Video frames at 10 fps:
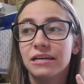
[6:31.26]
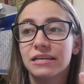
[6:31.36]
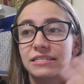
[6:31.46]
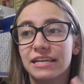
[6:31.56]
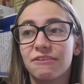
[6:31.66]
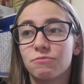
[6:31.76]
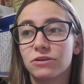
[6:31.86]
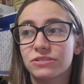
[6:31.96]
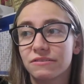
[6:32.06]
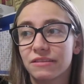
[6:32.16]
Because I have
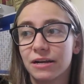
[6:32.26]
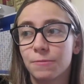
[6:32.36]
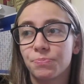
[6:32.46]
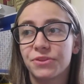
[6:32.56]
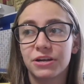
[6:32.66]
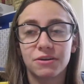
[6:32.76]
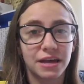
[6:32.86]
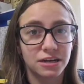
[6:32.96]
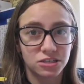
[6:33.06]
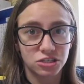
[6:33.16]
most of them,
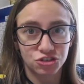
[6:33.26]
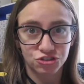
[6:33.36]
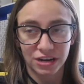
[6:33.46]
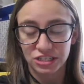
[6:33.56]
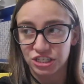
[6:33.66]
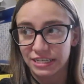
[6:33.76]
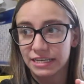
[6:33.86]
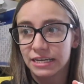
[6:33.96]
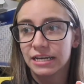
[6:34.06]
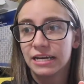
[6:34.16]
that are the
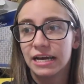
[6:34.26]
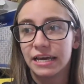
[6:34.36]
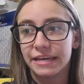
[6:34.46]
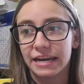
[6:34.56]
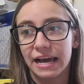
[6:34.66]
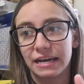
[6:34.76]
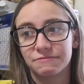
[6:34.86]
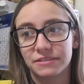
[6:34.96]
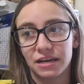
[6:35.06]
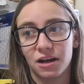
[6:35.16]
stretchy. And then I have
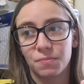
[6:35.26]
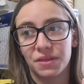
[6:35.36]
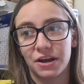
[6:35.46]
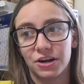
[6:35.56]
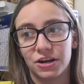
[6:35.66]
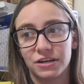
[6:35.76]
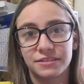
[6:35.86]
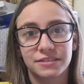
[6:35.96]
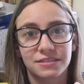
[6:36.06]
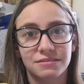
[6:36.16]
some that are,
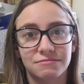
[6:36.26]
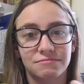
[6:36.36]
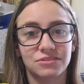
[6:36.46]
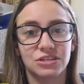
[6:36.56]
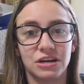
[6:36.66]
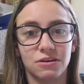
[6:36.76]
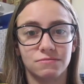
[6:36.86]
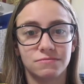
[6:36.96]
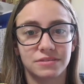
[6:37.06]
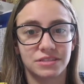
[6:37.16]

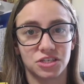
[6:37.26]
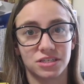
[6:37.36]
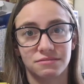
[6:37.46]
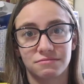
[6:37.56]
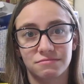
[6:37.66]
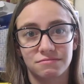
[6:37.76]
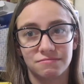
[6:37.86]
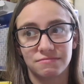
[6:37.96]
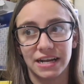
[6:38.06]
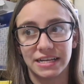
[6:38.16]
they're
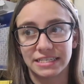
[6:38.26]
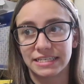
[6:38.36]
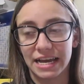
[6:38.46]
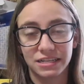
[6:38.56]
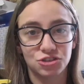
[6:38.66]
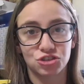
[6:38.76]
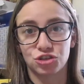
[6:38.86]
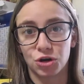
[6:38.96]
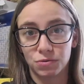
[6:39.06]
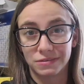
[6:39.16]
a set
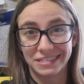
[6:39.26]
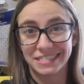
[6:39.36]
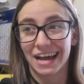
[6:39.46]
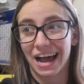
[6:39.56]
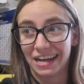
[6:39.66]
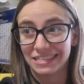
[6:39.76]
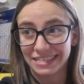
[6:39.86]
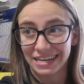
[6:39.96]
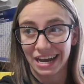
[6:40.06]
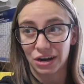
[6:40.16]
stone size
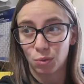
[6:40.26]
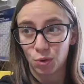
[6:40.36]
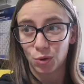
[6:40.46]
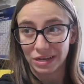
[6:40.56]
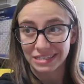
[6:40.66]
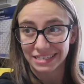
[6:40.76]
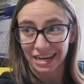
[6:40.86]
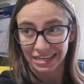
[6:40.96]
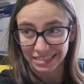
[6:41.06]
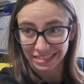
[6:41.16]
and I don't know what
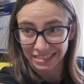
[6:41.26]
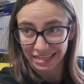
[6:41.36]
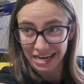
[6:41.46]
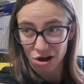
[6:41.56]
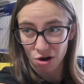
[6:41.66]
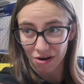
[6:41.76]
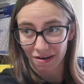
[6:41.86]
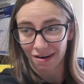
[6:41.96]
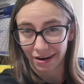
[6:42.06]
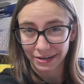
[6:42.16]
sizes they
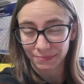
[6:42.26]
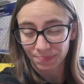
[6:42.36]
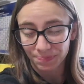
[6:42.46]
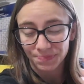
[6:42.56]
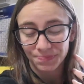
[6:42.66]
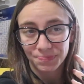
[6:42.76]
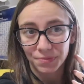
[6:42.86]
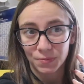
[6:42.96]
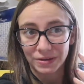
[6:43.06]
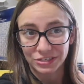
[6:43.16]
are,
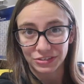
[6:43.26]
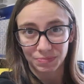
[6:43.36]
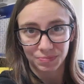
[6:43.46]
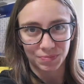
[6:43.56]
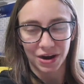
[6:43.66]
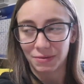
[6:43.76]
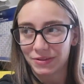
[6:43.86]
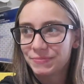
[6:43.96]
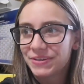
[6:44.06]
which is a problem.